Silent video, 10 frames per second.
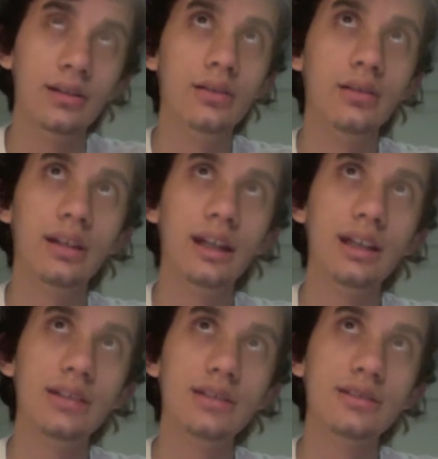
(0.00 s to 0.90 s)
the
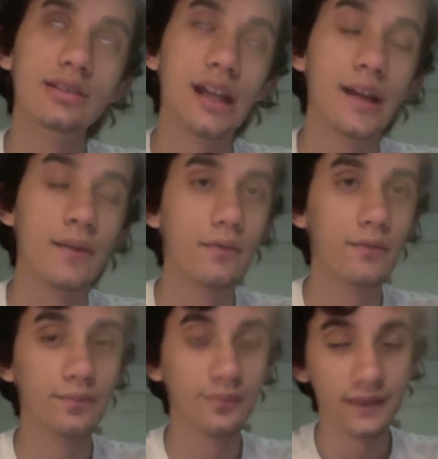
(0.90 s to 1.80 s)
Asians have
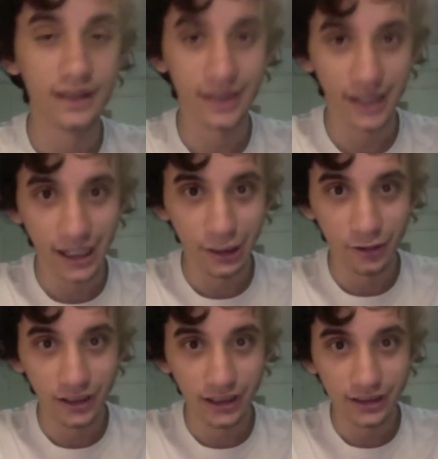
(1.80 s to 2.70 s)
the higher
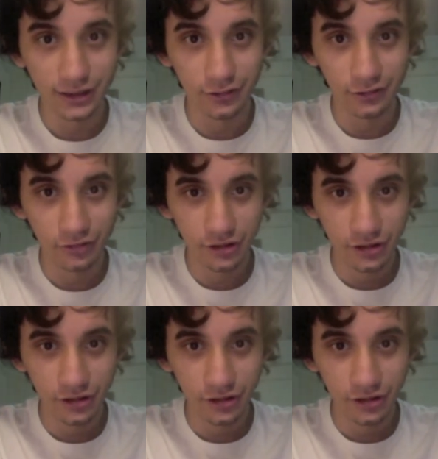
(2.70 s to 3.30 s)
IQs,